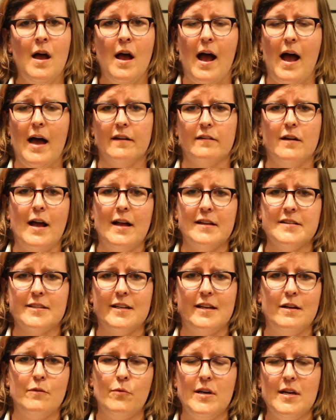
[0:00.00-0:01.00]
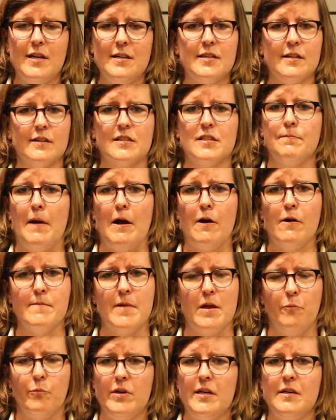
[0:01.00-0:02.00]
And lastly, we need to
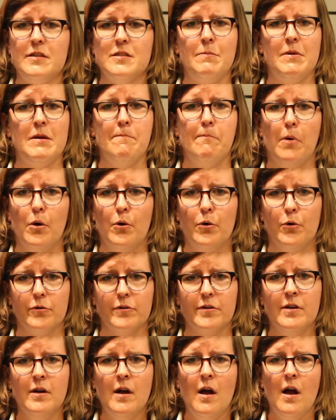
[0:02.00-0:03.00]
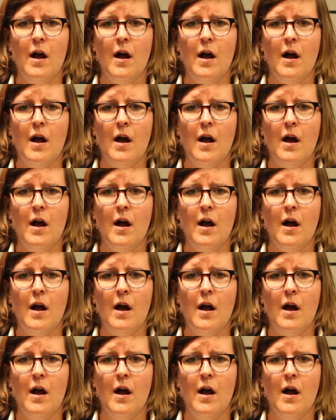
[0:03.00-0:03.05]
experiment. We need to be bold.